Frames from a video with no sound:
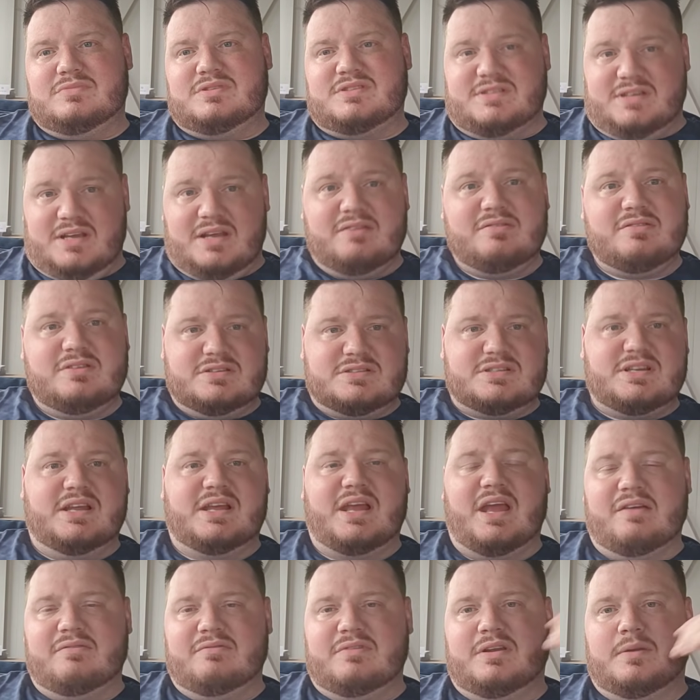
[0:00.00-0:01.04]
Seriously
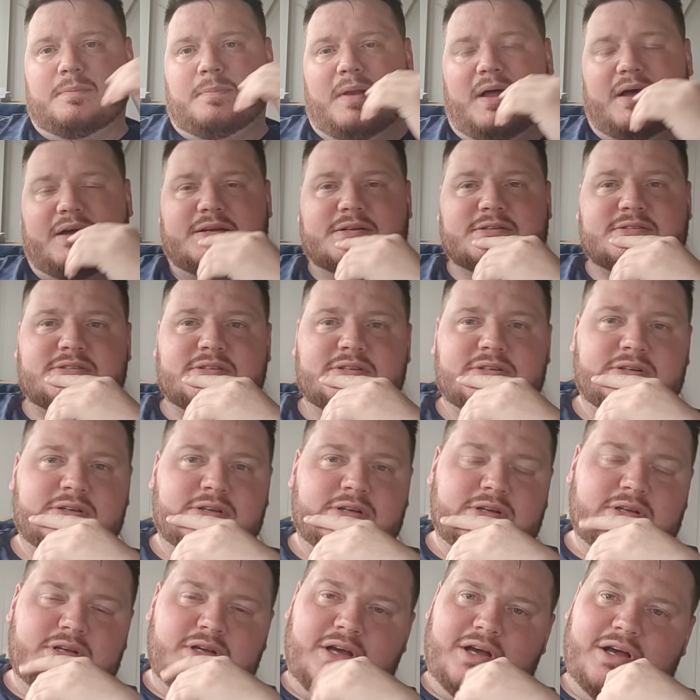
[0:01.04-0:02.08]
getting rid of players.
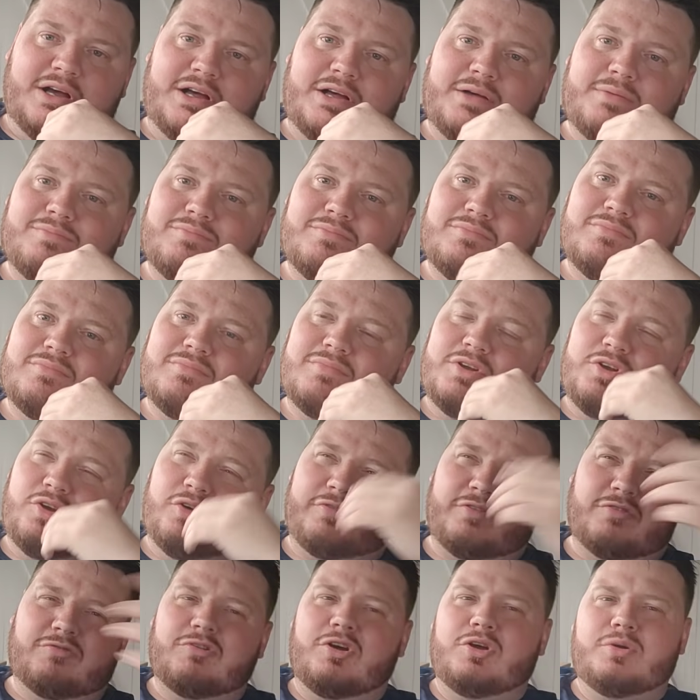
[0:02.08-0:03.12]

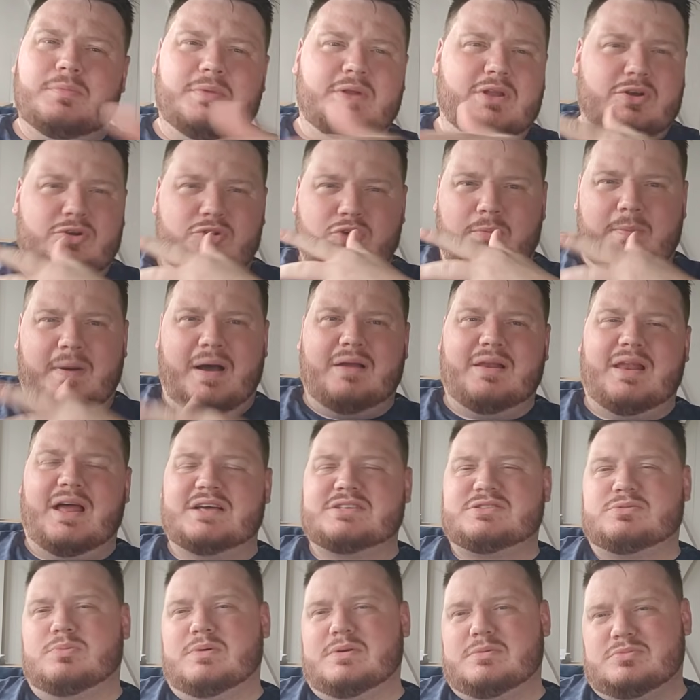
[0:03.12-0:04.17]
Another rumour that came out
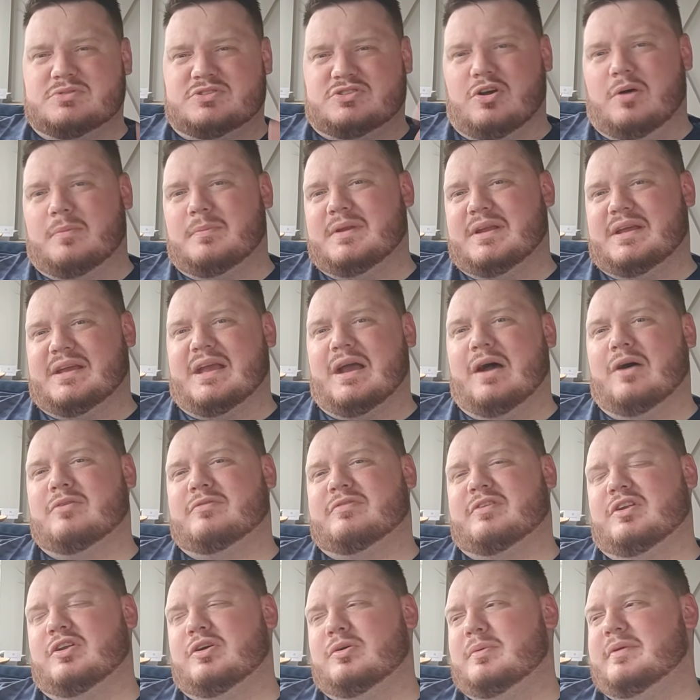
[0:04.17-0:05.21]
last week was Dominic
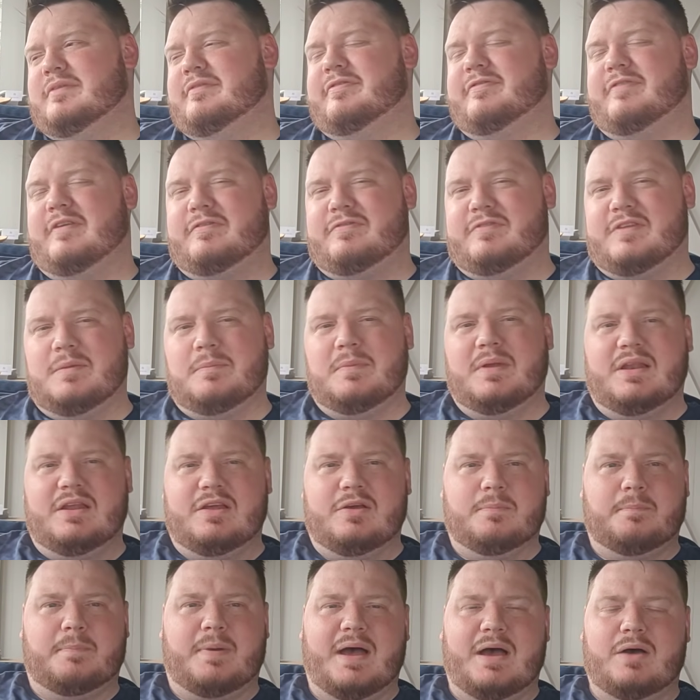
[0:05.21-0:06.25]
Calvert-Lewin, £50
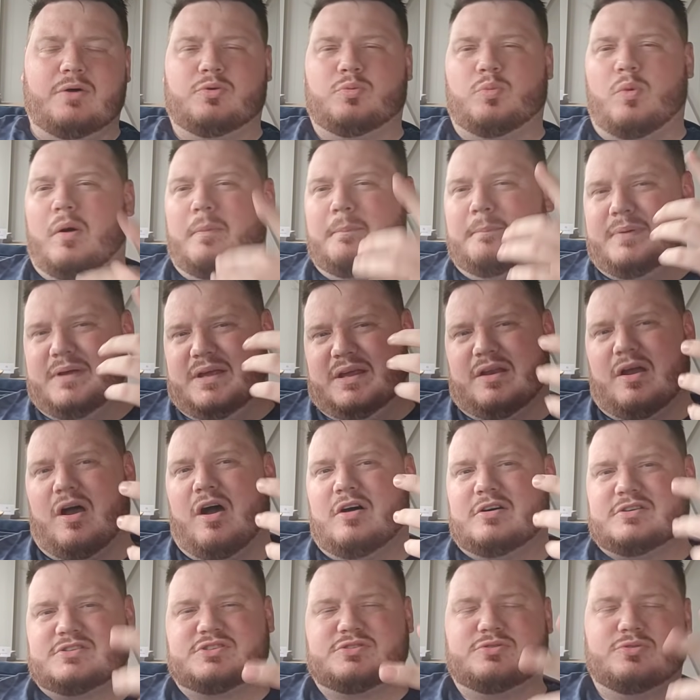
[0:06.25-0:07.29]
million, one being
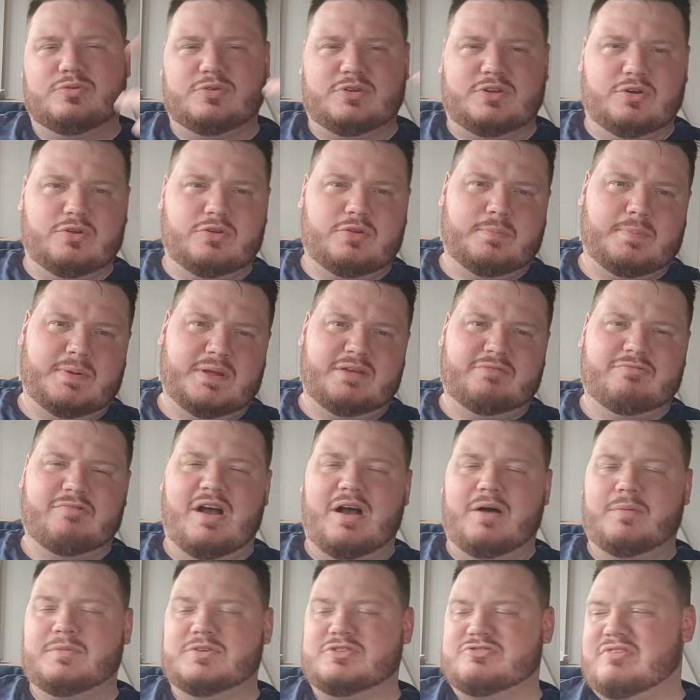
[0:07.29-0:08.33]
Arsenal, the other being
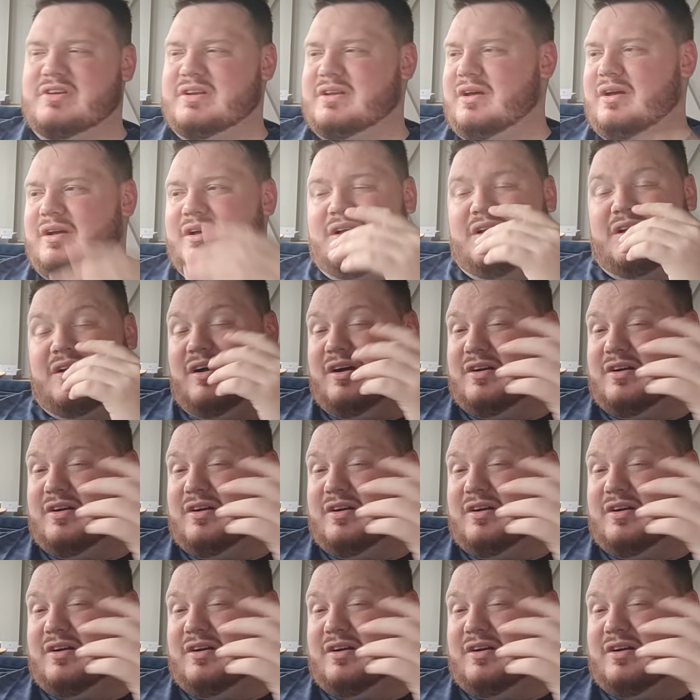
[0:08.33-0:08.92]
Real Madrid.